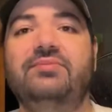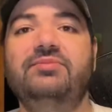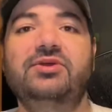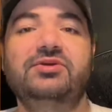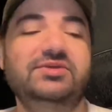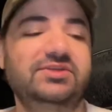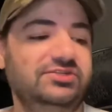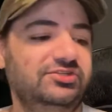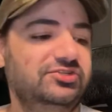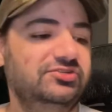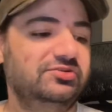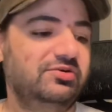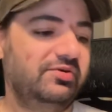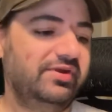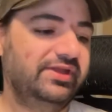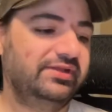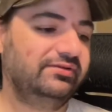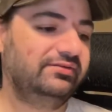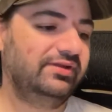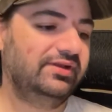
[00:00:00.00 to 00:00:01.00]
no
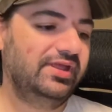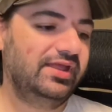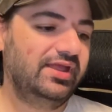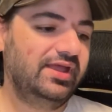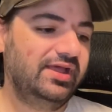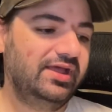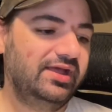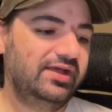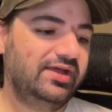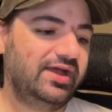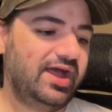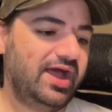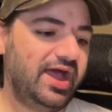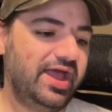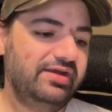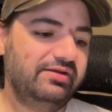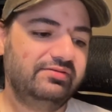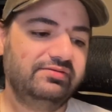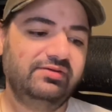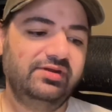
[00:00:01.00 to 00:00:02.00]
historian. I
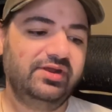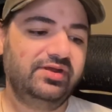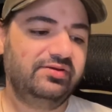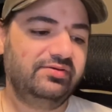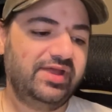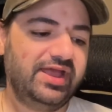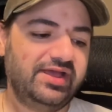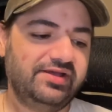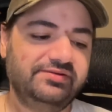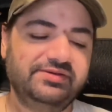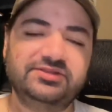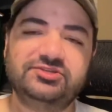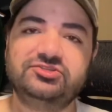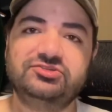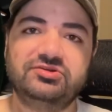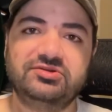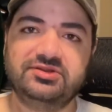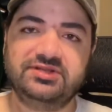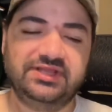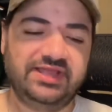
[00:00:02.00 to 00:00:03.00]
don't know how
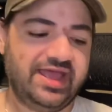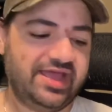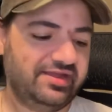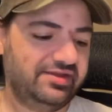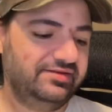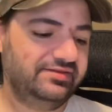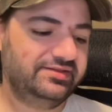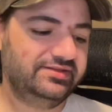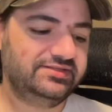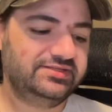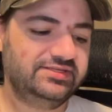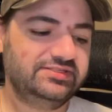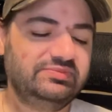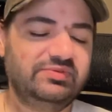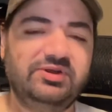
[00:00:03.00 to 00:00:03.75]
historically accurate this is, but